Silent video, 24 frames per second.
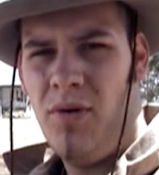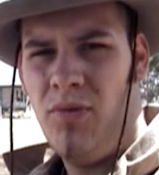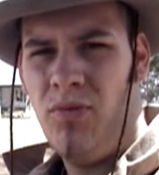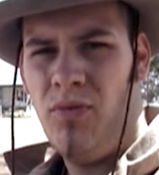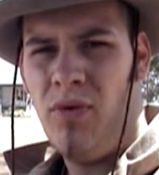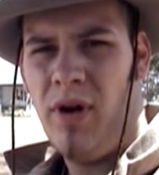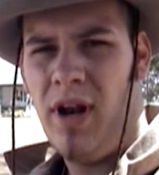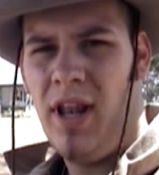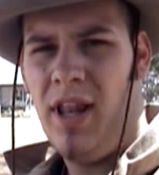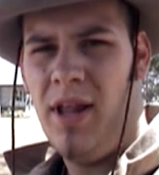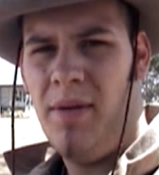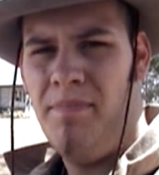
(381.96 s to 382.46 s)

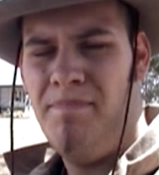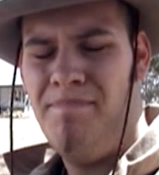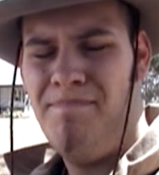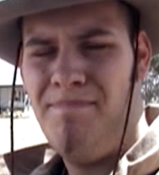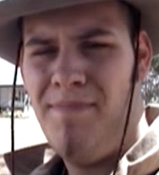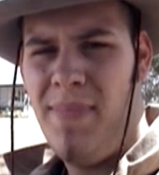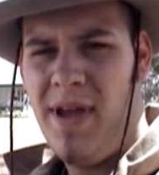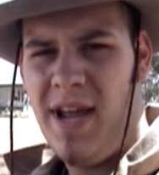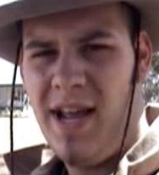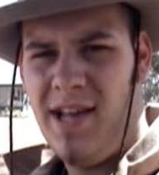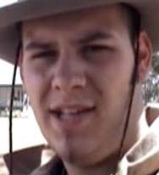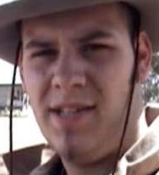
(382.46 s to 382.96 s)
one of the
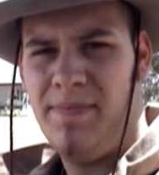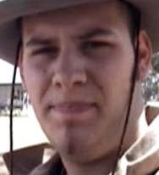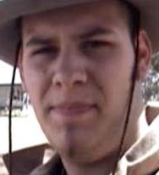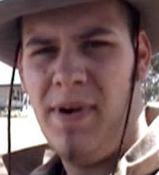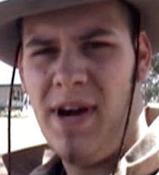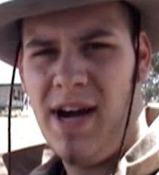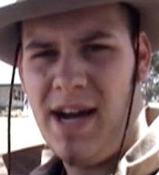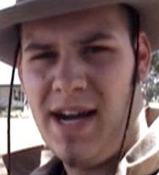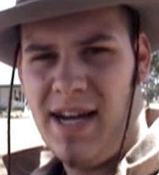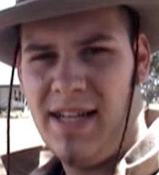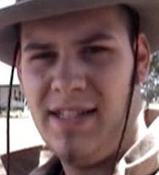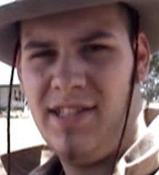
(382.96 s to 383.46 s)
biggest
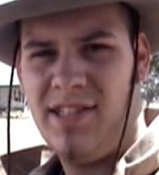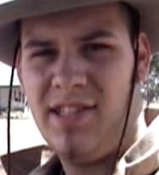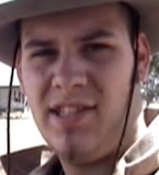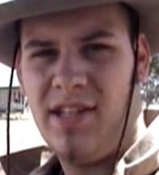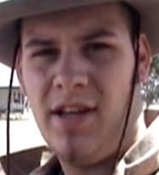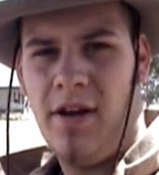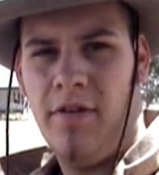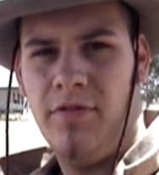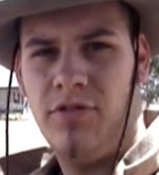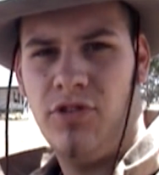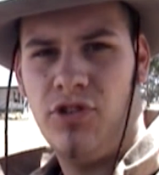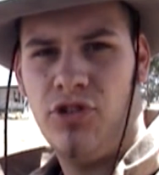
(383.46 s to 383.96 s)
parts
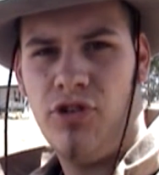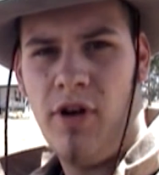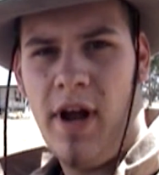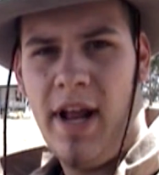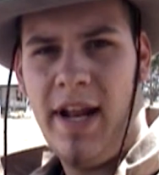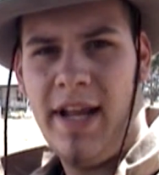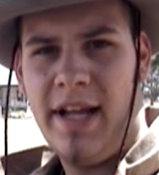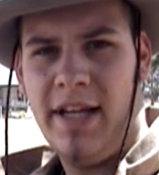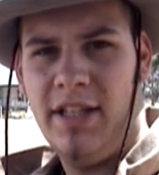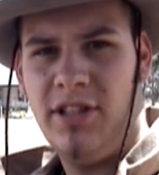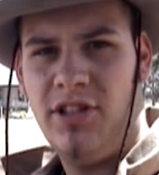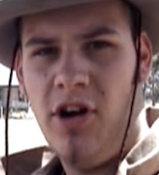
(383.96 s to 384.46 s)
of
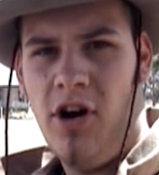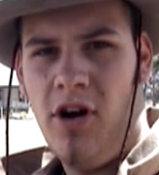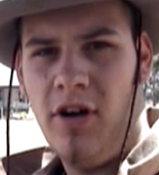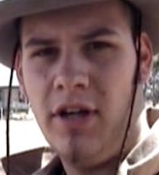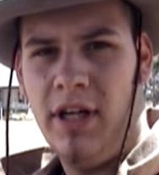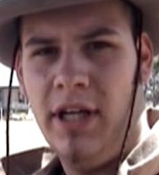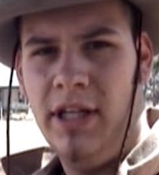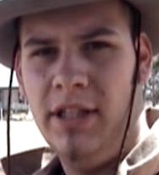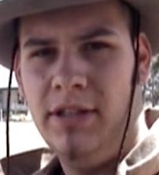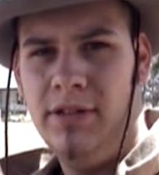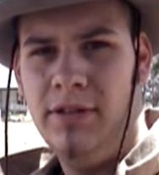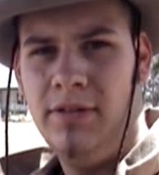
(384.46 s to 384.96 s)
training a dog
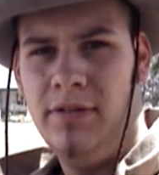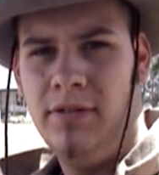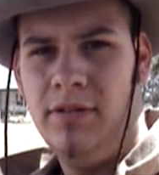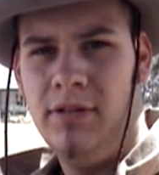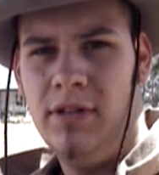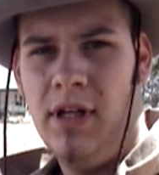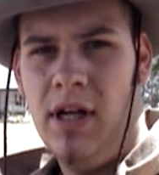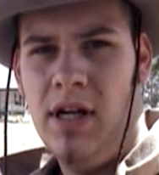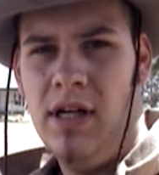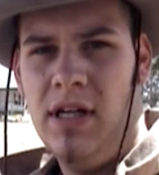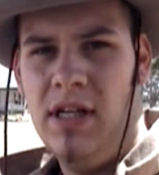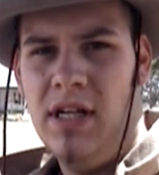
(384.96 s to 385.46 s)

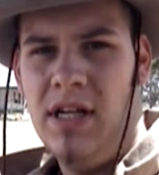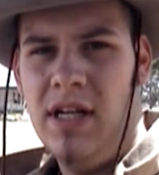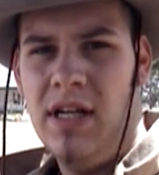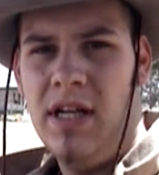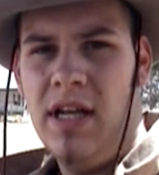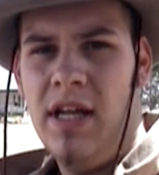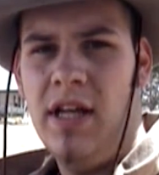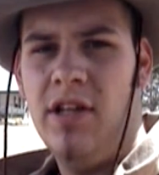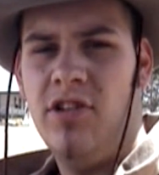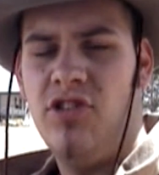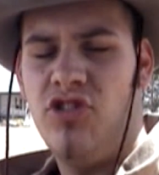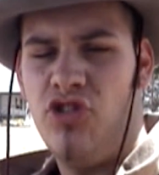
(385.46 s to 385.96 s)

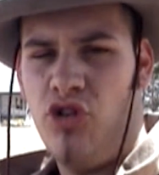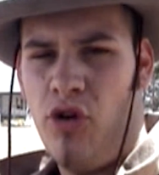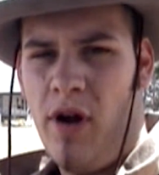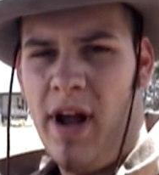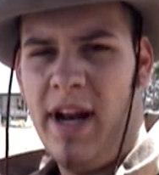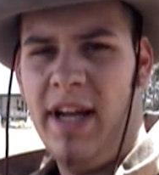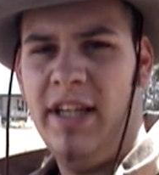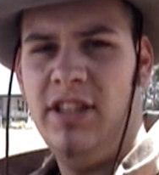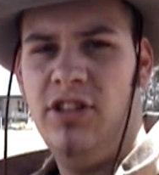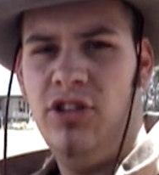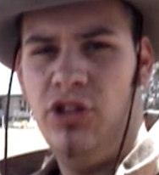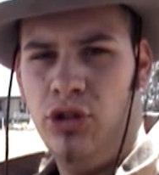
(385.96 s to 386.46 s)
is
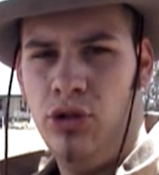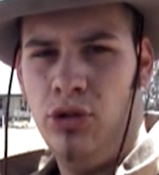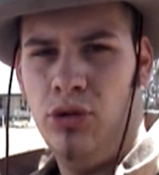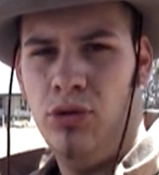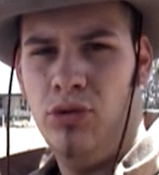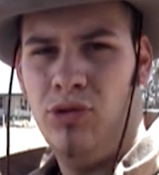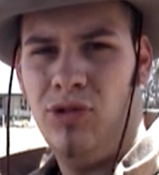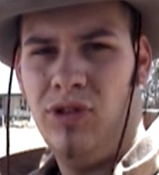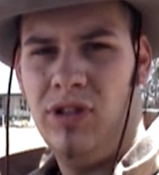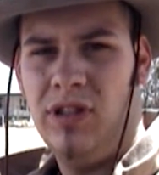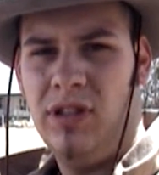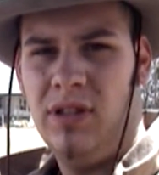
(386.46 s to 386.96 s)
training
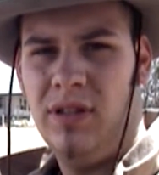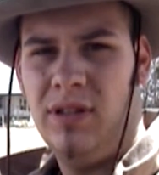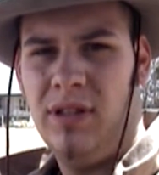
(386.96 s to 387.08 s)
tools.